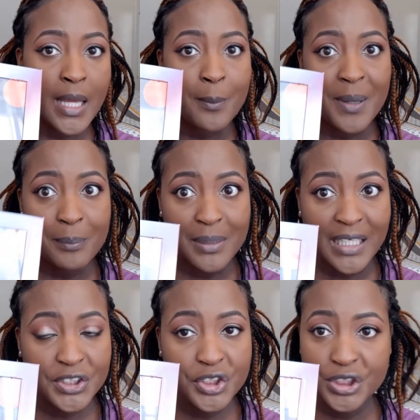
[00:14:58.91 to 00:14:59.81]
my
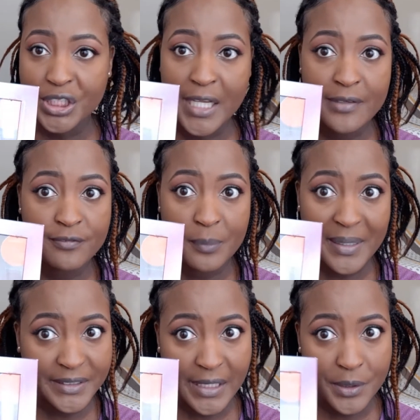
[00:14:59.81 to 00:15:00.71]
blush and for my
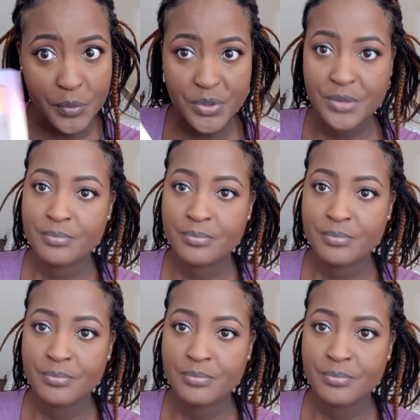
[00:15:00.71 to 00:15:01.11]
shadows.